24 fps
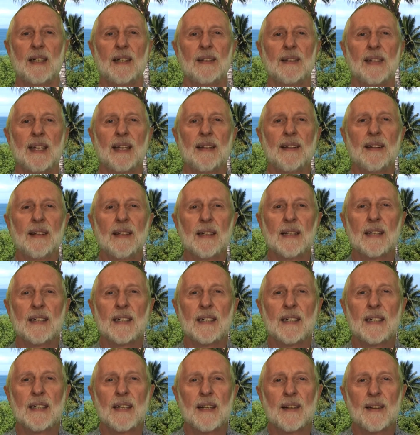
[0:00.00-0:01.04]
Then
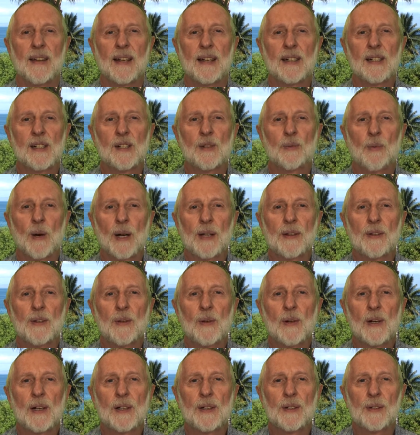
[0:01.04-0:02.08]
there is what
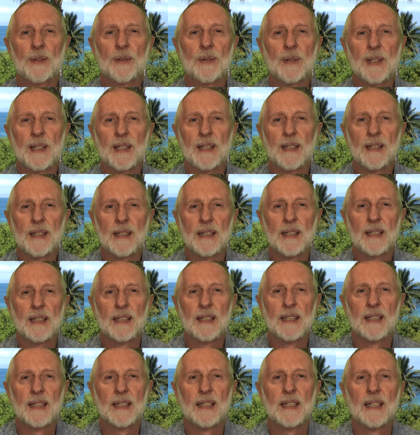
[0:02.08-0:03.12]
you are doing
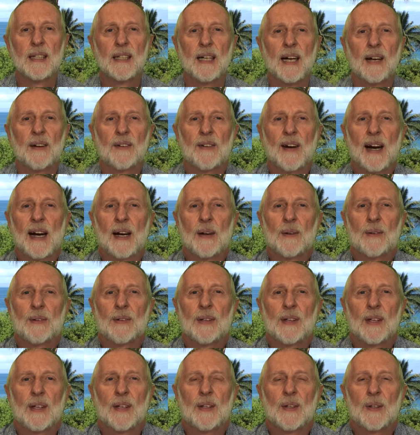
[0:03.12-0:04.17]
around
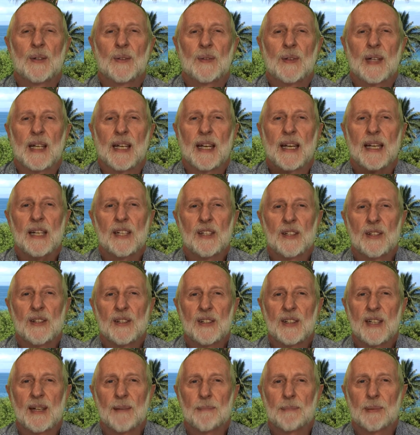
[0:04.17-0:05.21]
your
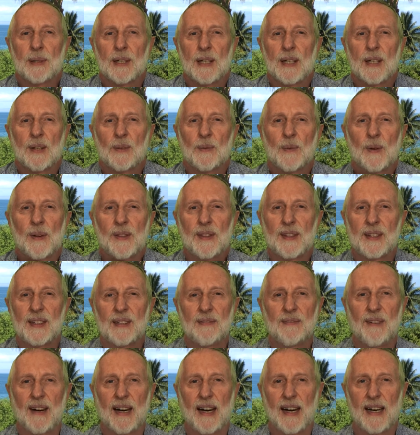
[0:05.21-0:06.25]
relationship with the
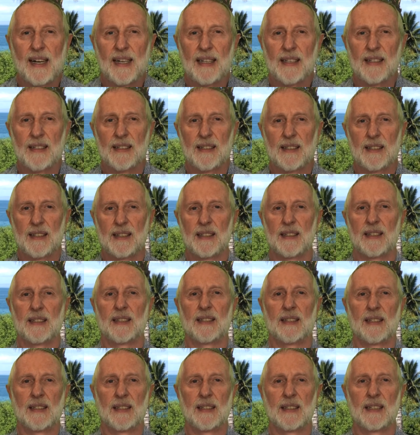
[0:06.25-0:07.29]
divine.
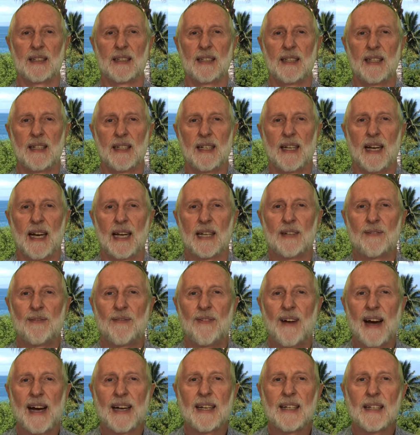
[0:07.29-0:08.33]
And
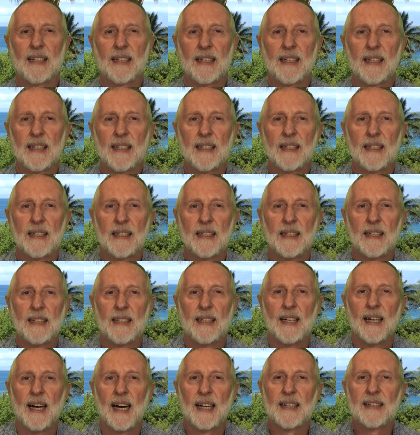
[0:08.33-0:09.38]
finally,
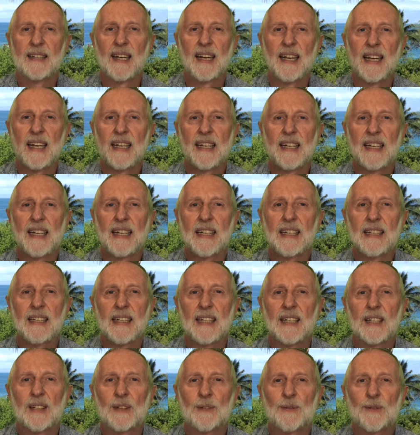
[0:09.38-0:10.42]
attaining
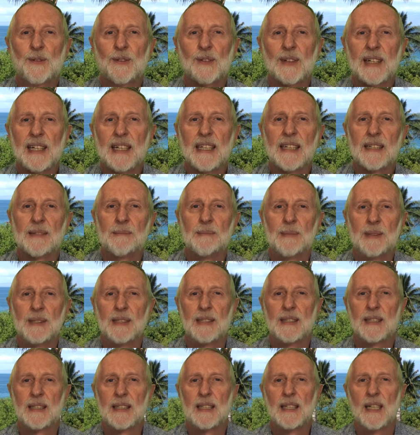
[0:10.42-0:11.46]
the freedom
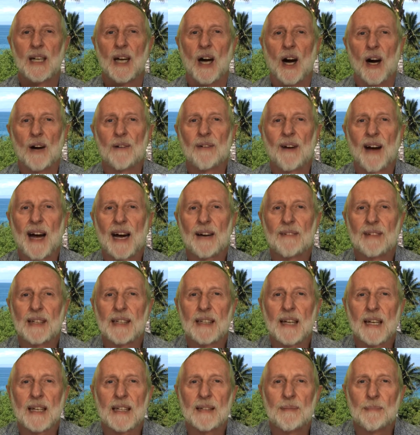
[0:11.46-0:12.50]
of having
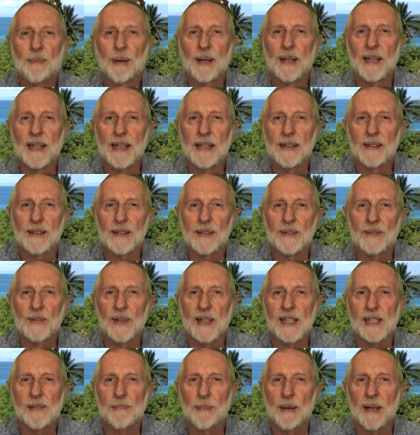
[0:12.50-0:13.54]
complete
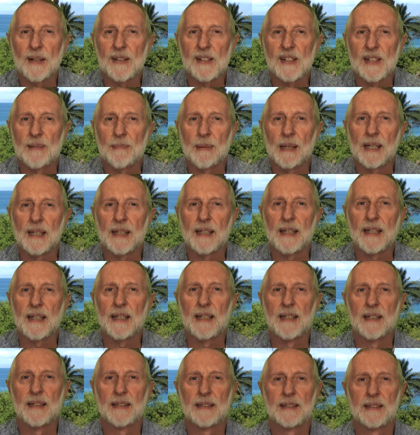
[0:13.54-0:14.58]

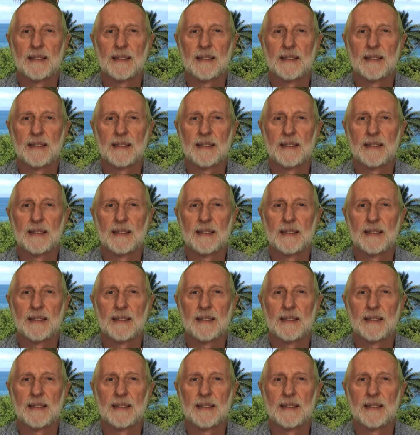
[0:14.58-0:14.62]
responsibility.